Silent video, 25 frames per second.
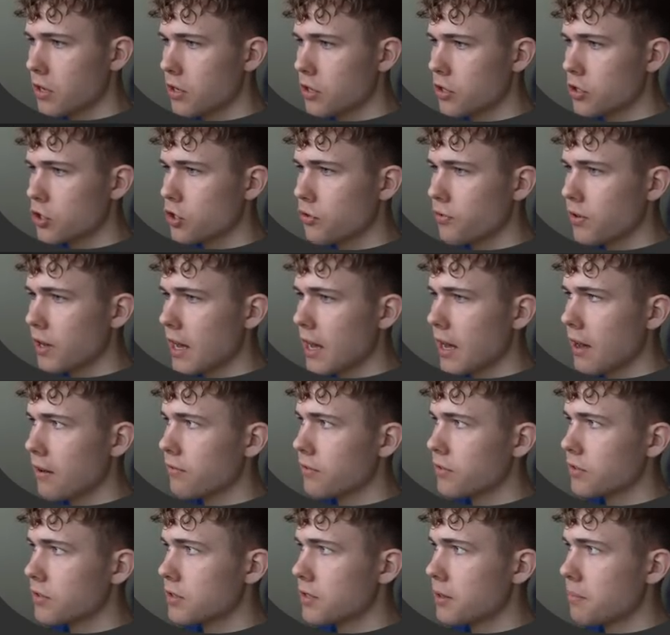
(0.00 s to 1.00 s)
So we
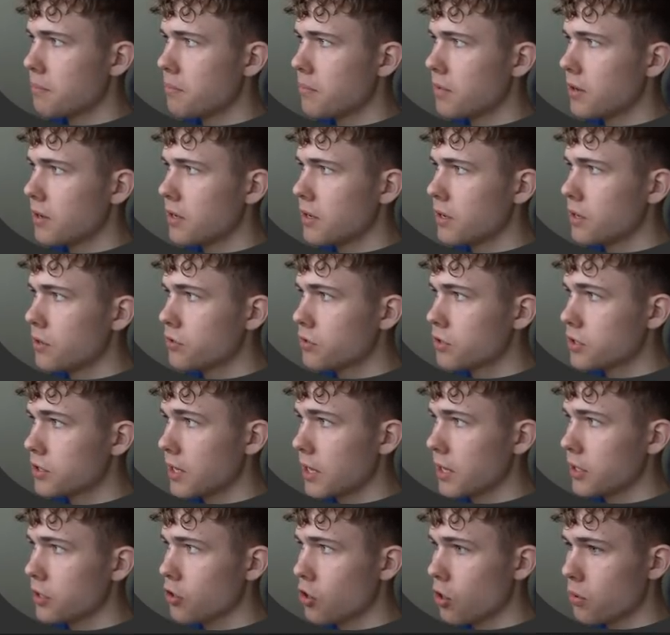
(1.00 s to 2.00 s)
have the new
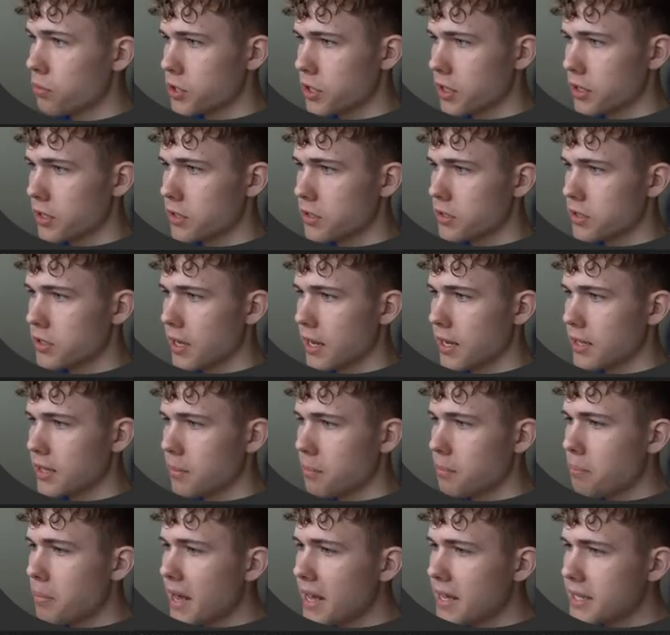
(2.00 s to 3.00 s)
state object and the
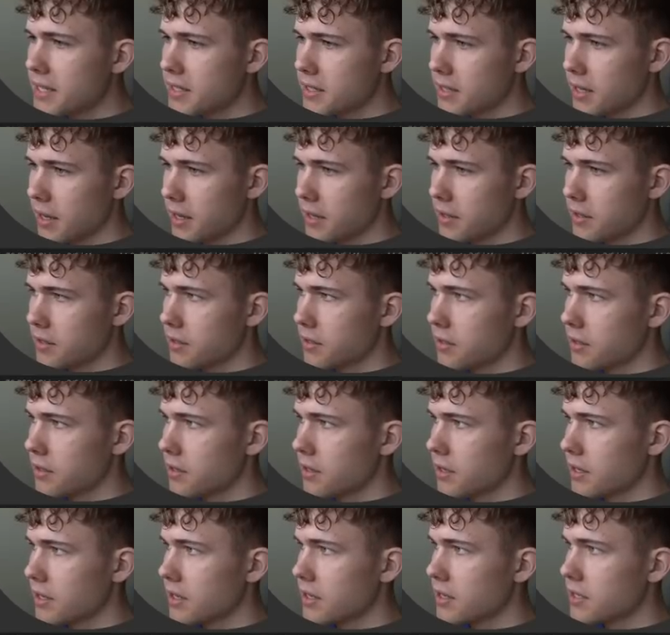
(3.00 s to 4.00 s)
base state
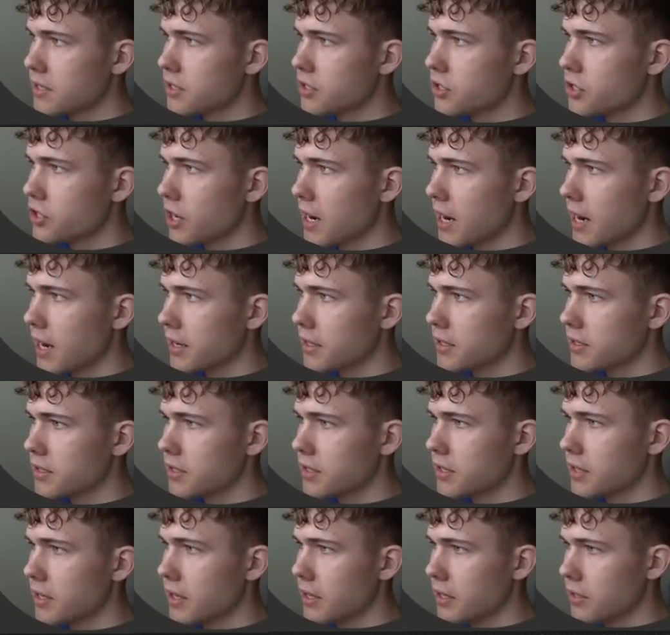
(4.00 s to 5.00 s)
is dragged
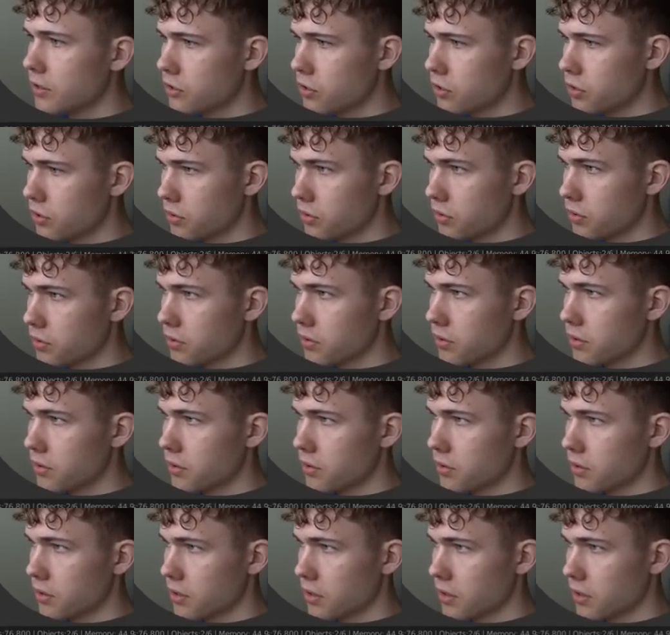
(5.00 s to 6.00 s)
into
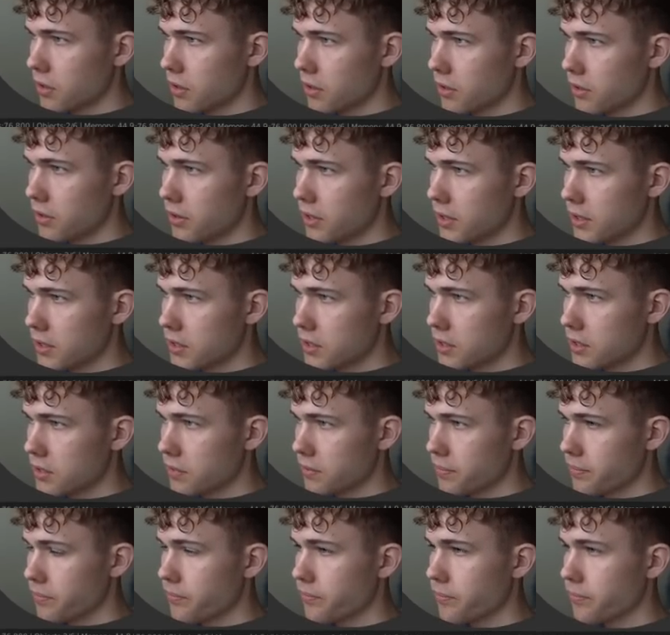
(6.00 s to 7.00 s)
this
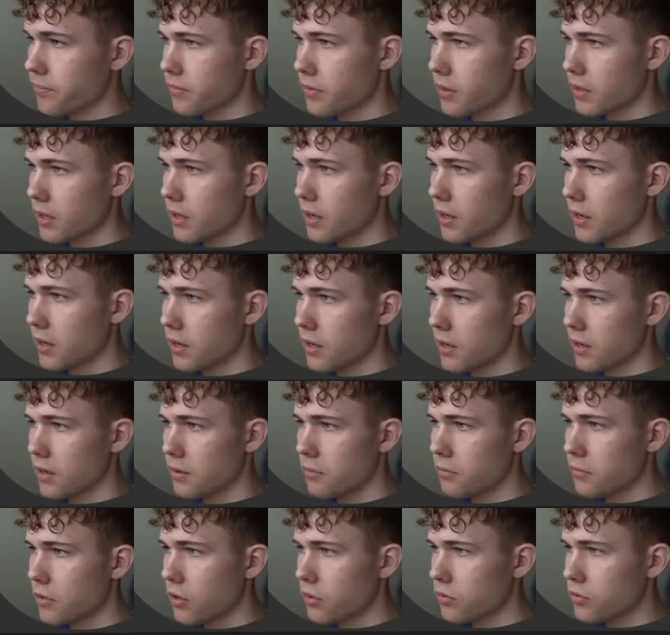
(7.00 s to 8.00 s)

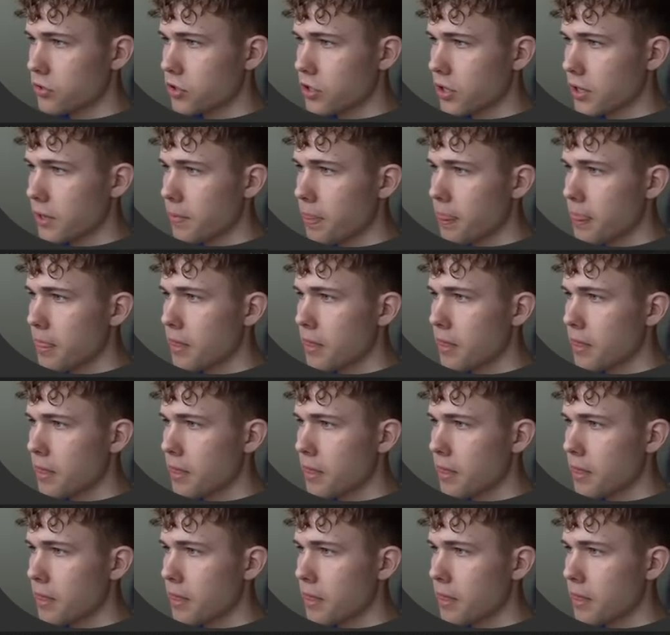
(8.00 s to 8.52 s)
node tree.